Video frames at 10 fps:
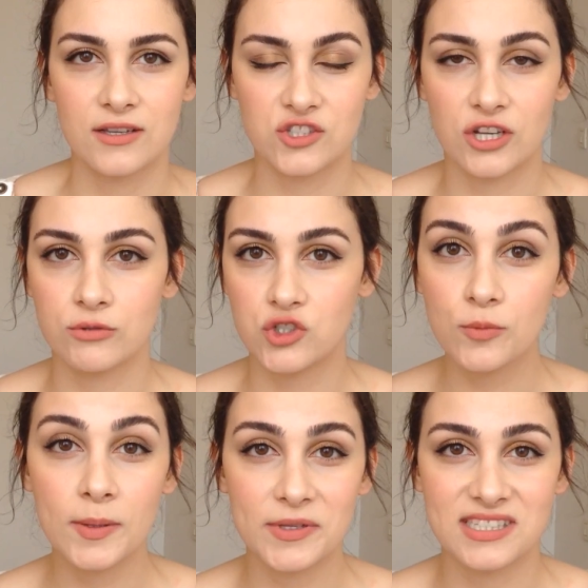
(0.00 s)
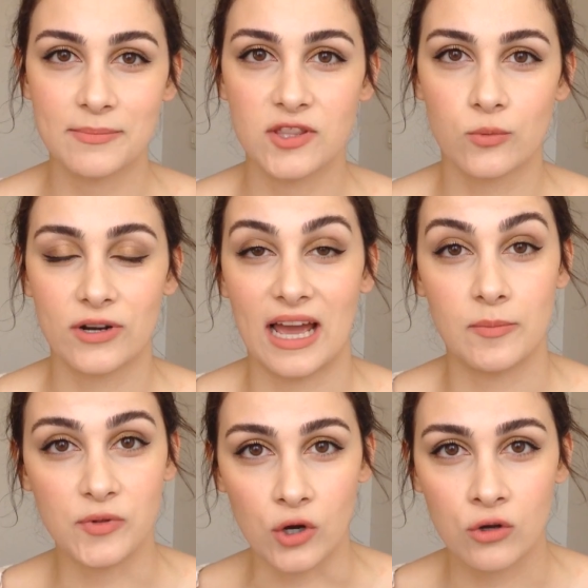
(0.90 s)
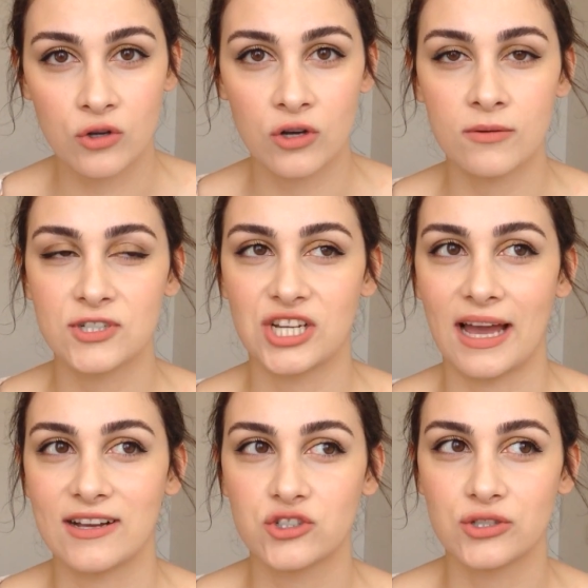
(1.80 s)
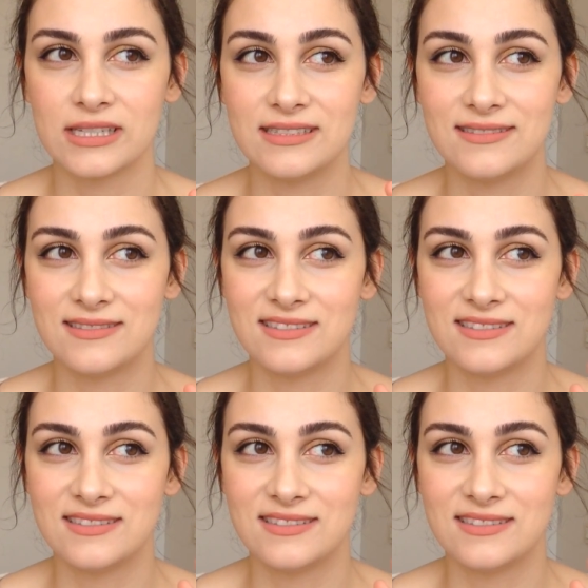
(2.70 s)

So 2 people sent me the word abbiocco, which I actually